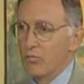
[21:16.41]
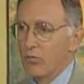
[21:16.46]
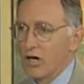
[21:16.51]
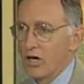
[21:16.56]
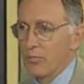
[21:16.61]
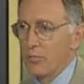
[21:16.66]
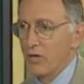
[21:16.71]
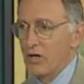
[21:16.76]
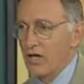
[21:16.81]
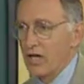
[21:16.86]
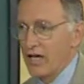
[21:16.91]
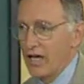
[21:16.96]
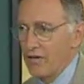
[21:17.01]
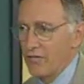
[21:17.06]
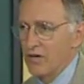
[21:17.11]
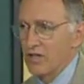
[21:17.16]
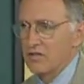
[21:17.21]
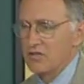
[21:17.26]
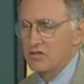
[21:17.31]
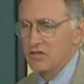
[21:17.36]
and Marpa
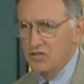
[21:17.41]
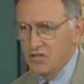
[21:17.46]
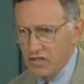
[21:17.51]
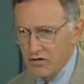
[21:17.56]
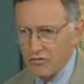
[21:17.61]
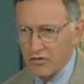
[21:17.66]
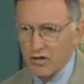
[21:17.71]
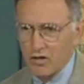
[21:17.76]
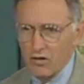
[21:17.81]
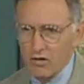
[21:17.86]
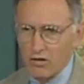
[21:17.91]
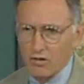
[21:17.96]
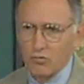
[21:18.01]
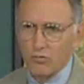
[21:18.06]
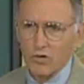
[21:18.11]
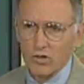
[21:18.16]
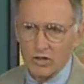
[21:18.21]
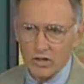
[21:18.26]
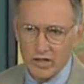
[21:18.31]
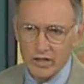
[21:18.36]
have a difficult
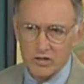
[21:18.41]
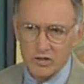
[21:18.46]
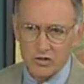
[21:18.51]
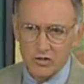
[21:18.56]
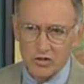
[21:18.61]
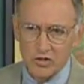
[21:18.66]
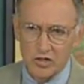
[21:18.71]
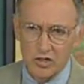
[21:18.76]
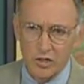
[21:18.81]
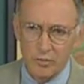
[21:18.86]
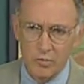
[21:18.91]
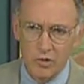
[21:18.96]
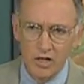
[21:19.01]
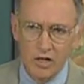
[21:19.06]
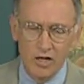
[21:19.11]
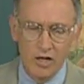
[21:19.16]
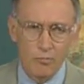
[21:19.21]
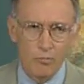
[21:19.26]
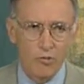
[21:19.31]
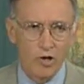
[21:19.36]
relationship.
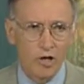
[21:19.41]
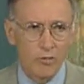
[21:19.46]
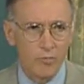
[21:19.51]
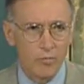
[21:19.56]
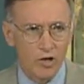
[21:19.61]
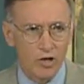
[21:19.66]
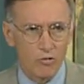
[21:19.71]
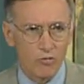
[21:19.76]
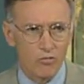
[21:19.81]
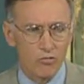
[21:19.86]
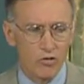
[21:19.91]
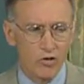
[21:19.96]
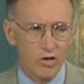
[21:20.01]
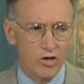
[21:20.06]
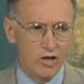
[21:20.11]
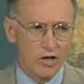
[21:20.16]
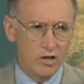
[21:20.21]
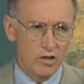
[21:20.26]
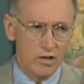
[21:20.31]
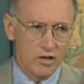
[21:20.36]
Marpa
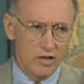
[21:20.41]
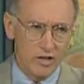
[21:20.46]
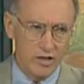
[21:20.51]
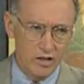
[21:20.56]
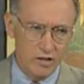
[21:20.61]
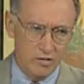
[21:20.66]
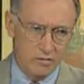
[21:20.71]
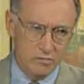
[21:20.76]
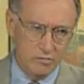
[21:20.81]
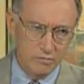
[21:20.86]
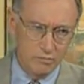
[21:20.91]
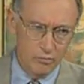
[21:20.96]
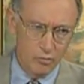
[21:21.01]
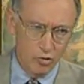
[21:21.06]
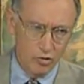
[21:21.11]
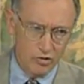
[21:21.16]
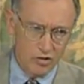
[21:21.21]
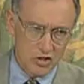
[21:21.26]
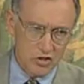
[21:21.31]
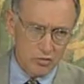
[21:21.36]
really
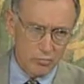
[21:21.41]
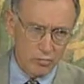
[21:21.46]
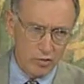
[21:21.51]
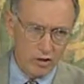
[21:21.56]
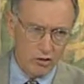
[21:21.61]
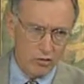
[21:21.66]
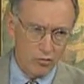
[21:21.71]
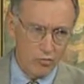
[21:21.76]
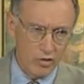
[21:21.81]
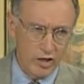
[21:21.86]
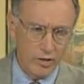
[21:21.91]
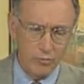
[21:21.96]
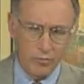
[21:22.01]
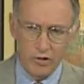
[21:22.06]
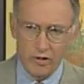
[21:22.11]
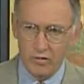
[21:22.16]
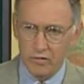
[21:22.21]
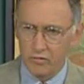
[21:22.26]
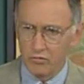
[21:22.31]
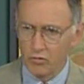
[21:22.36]
puts
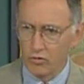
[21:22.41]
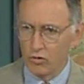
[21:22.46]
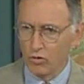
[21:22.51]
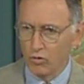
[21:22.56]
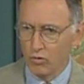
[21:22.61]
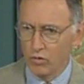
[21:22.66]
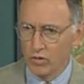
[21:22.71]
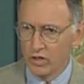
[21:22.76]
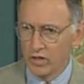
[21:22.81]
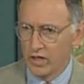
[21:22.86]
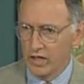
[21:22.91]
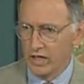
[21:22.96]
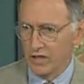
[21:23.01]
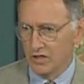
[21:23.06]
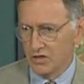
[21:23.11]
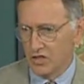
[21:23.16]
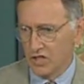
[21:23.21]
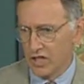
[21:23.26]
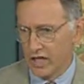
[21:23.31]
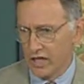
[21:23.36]
Milarepa through
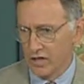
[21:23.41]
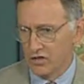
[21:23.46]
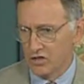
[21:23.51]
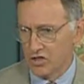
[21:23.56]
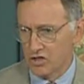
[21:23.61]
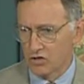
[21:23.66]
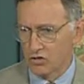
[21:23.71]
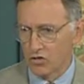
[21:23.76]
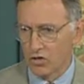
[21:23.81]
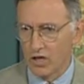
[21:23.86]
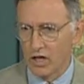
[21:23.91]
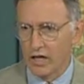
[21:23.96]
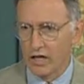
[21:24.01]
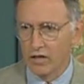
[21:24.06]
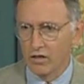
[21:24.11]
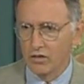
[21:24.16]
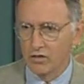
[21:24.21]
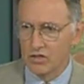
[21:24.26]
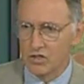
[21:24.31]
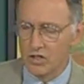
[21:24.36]
intense
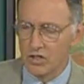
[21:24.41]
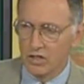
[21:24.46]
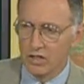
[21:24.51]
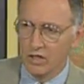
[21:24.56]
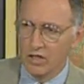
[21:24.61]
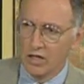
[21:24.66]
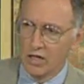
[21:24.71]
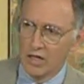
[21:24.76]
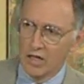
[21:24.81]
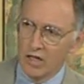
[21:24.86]
trials. He